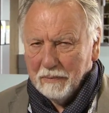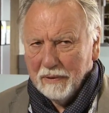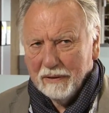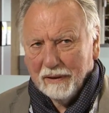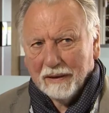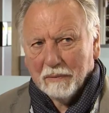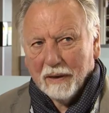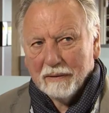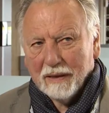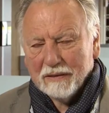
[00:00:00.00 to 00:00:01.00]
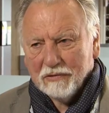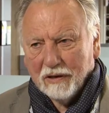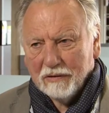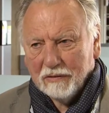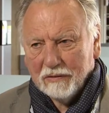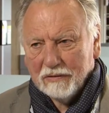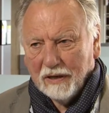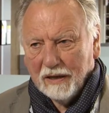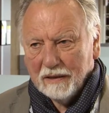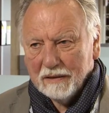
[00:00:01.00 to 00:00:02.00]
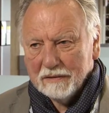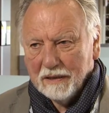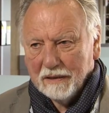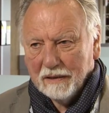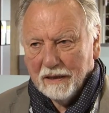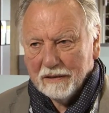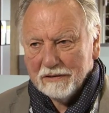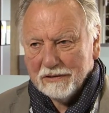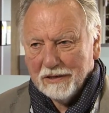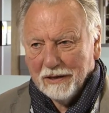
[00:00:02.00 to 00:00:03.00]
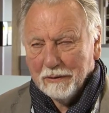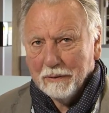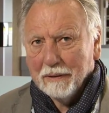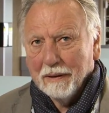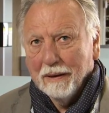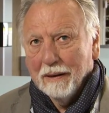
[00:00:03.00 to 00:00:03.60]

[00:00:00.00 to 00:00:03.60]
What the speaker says: I've been thinking about that. It's rather a good title, isn't it? The last Sloane.